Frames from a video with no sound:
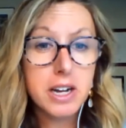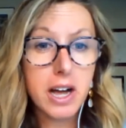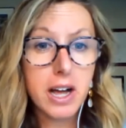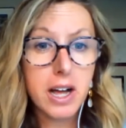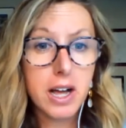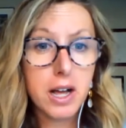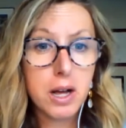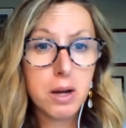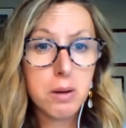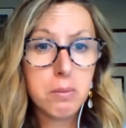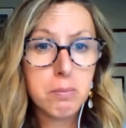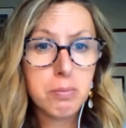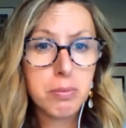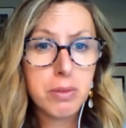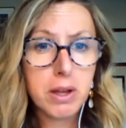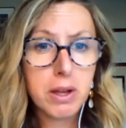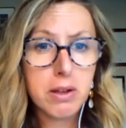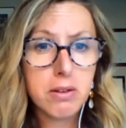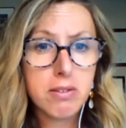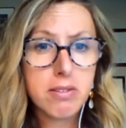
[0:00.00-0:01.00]
An
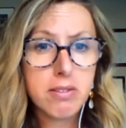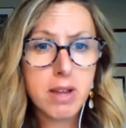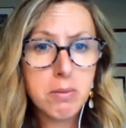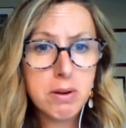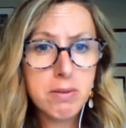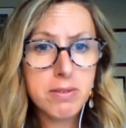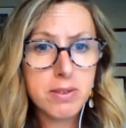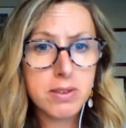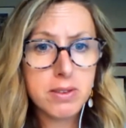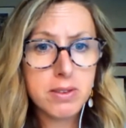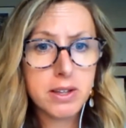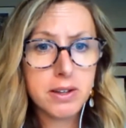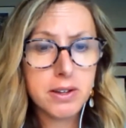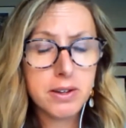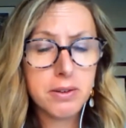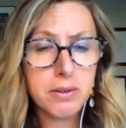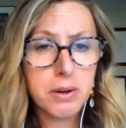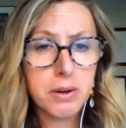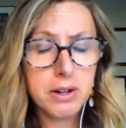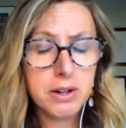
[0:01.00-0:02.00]

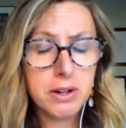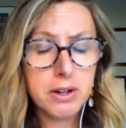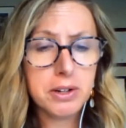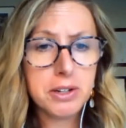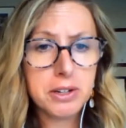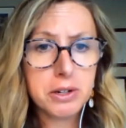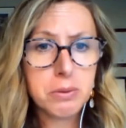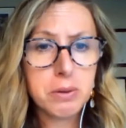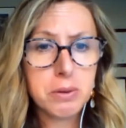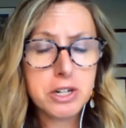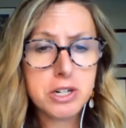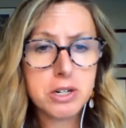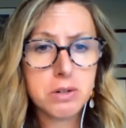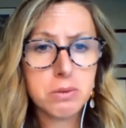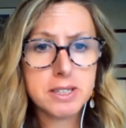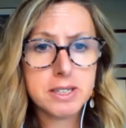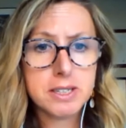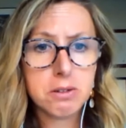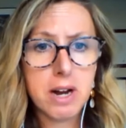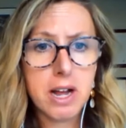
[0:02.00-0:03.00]
earlier question
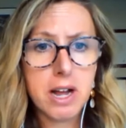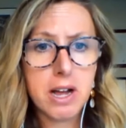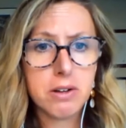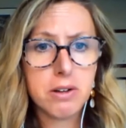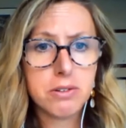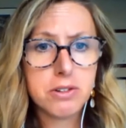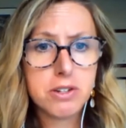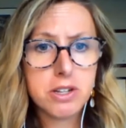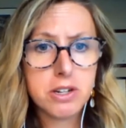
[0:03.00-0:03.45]
was around,